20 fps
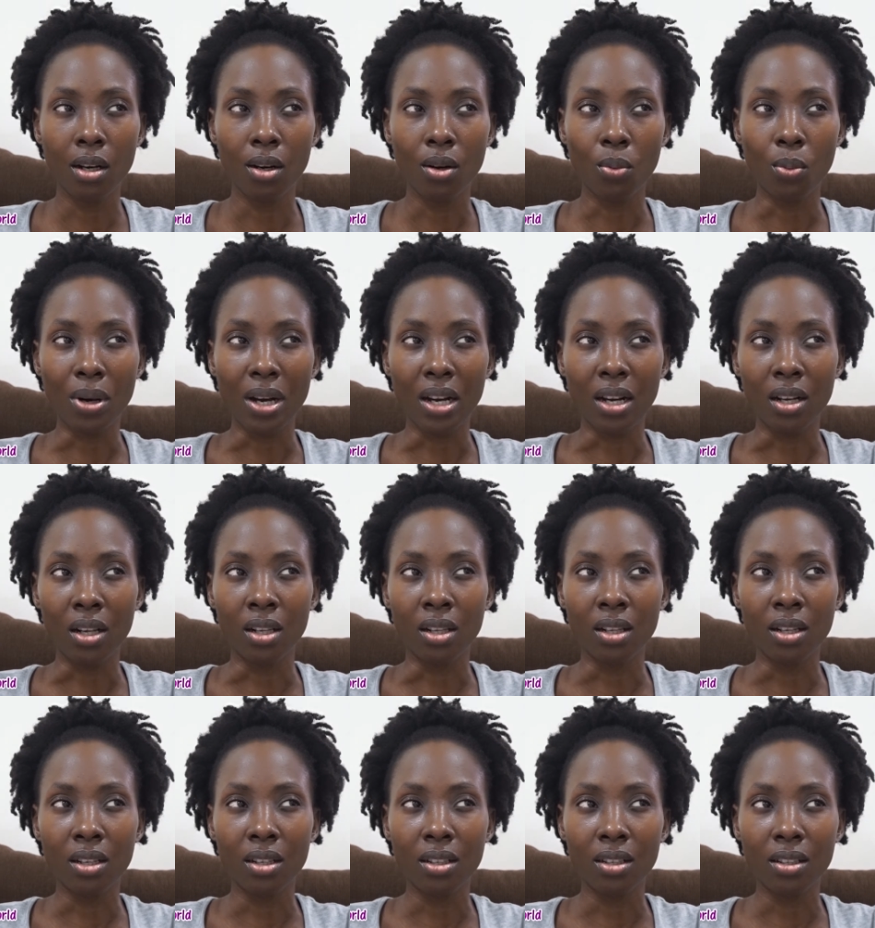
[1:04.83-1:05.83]
well
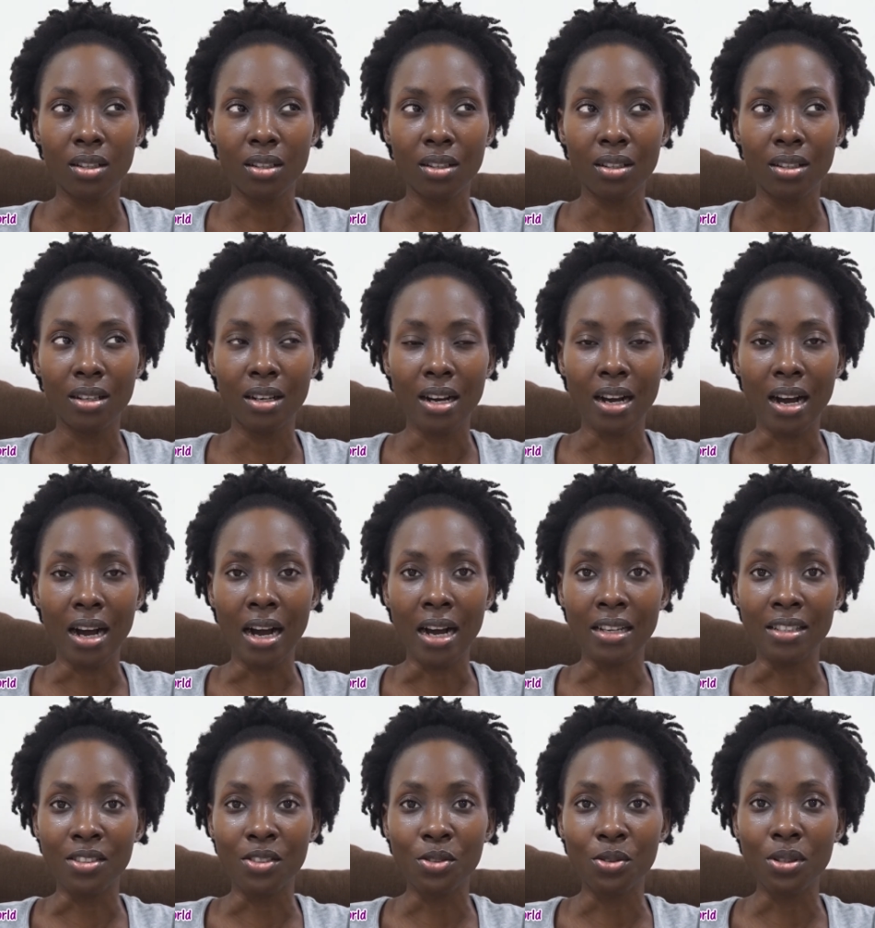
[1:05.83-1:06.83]

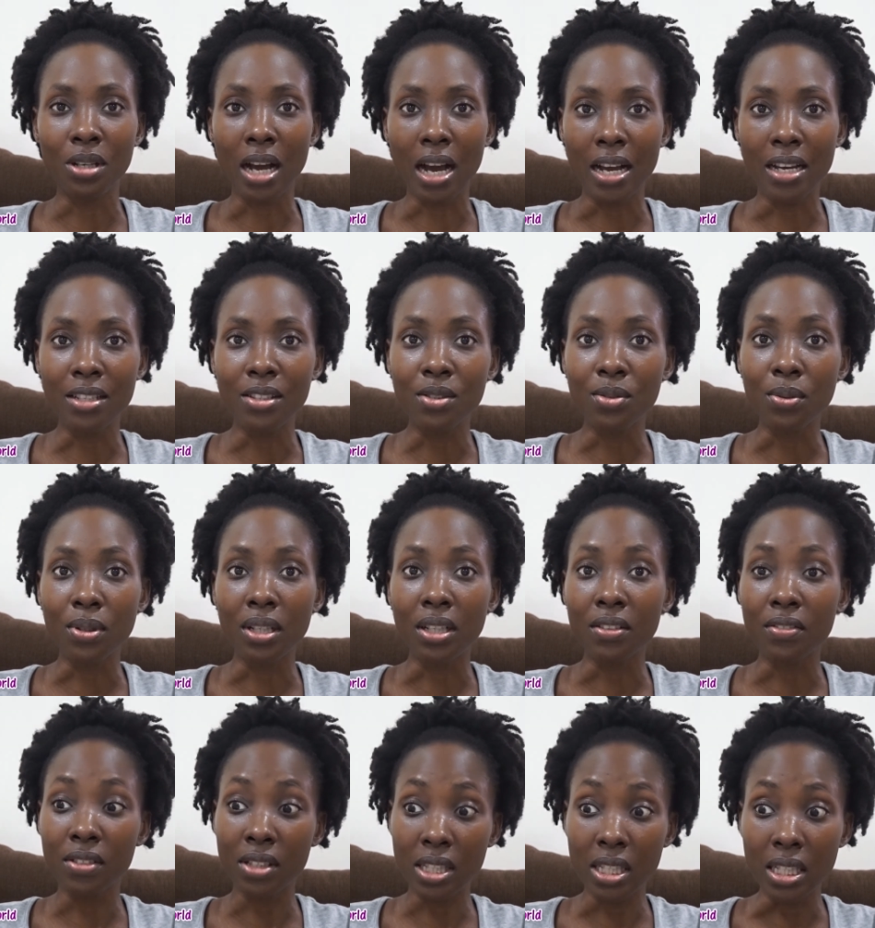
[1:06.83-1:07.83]
as you guys would
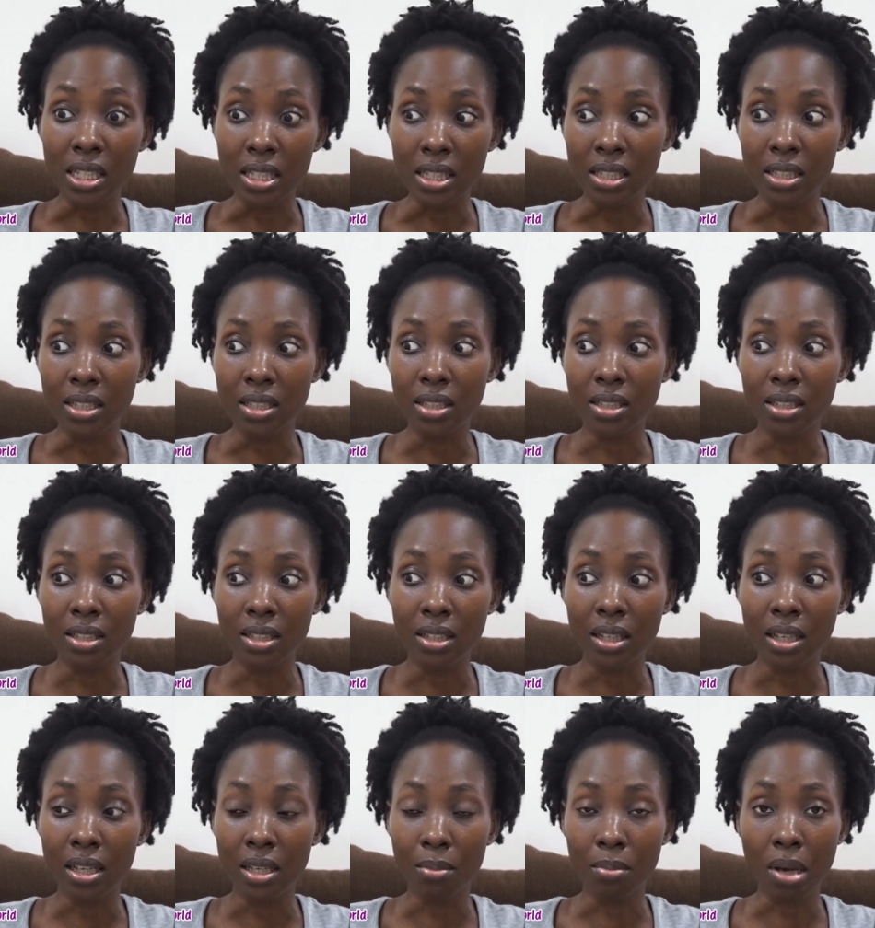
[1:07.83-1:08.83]
have seen
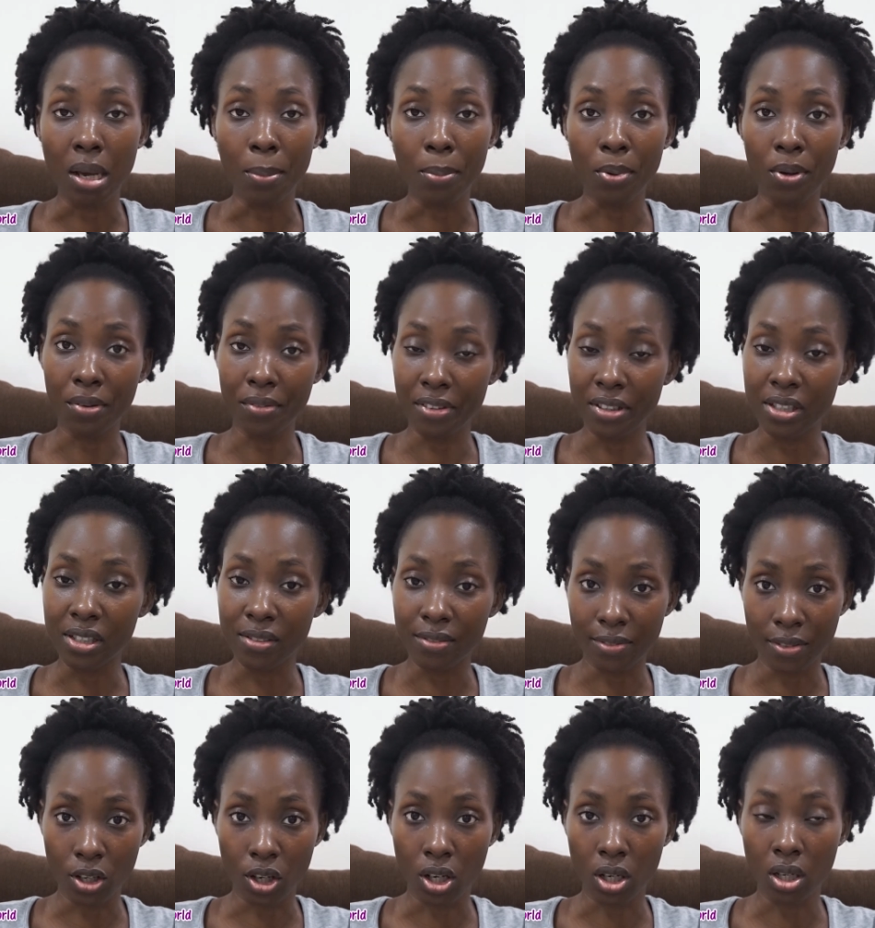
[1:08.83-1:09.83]
in my previous
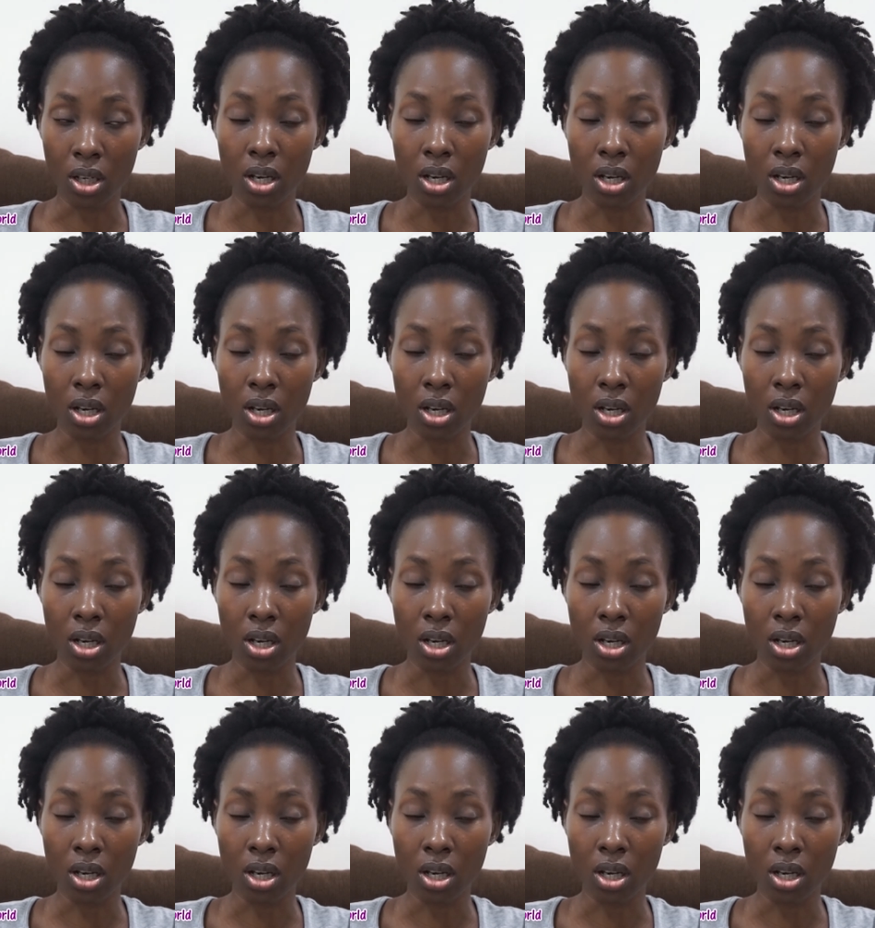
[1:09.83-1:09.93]
vlog